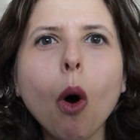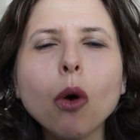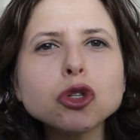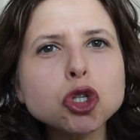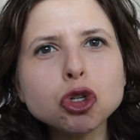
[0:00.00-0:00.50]

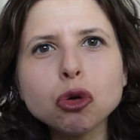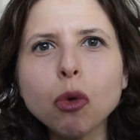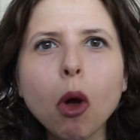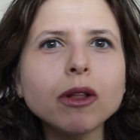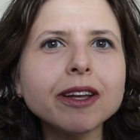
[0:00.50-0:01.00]
on
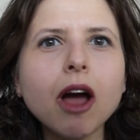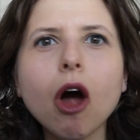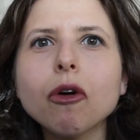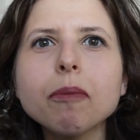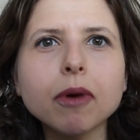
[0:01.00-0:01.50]
scrolling
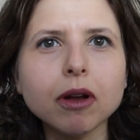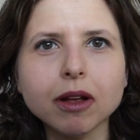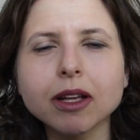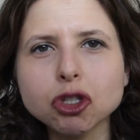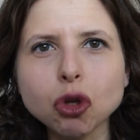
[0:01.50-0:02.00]
our
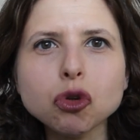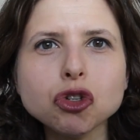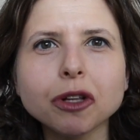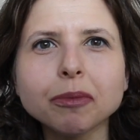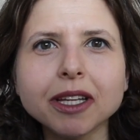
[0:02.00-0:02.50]

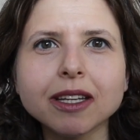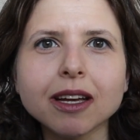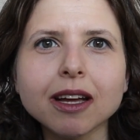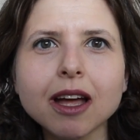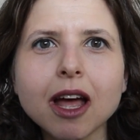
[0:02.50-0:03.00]
social
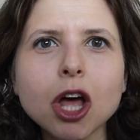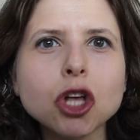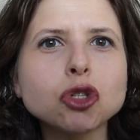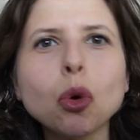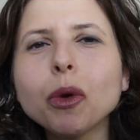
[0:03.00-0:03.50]
media,
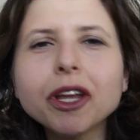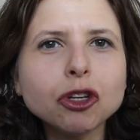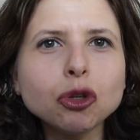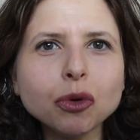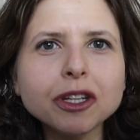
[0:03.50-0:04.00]
so we
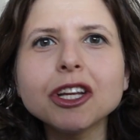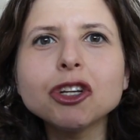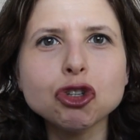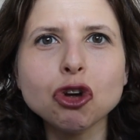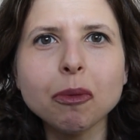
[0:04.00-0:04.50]
can do it
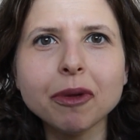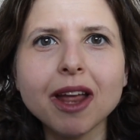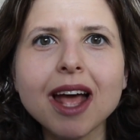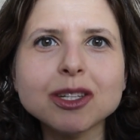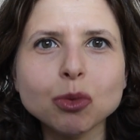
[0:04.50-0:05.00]
in
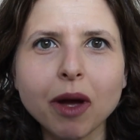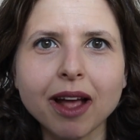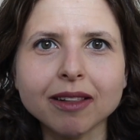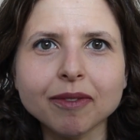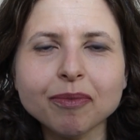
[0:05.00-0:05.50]
German as
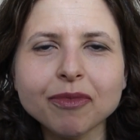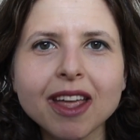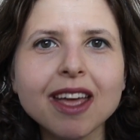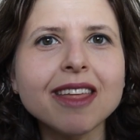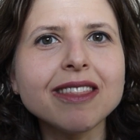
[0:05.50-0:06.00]
well.
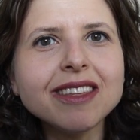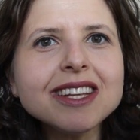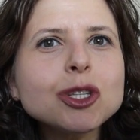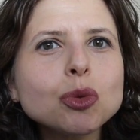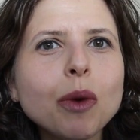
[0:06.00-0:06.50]

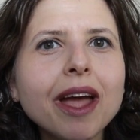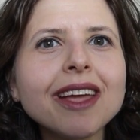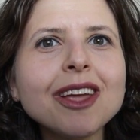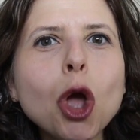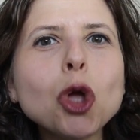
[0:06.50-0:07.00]
This
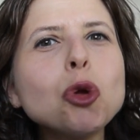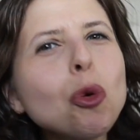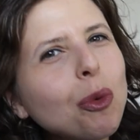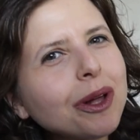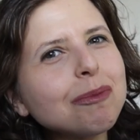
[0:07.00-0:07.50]
way,
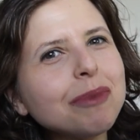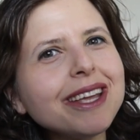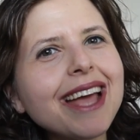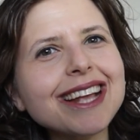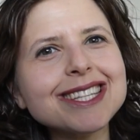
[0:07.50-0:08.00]
you will
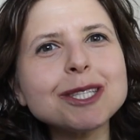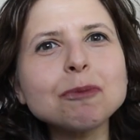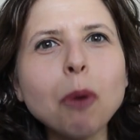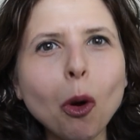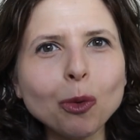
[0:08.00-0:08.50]
be
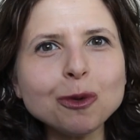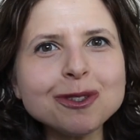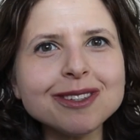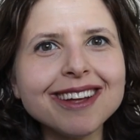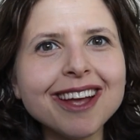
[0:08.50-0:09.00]

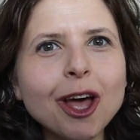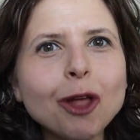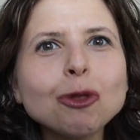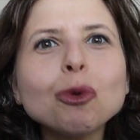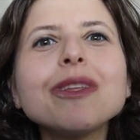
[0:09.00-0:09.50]
exposed
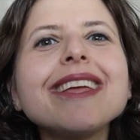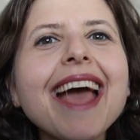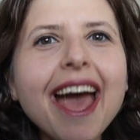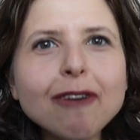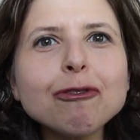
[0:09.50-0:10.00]
to
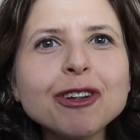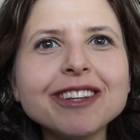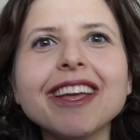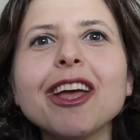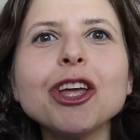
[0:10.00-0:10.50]
the
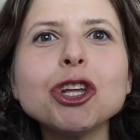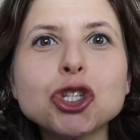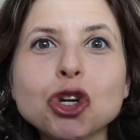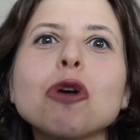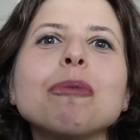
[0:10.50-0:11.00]

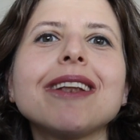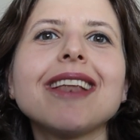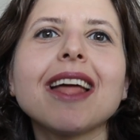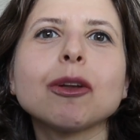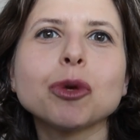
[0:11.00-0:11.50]
everyday
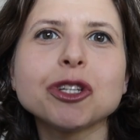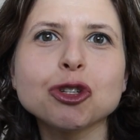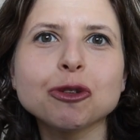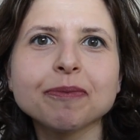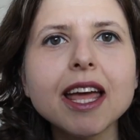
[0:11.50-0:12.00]
German
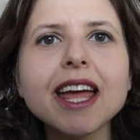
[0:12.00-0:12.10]
language.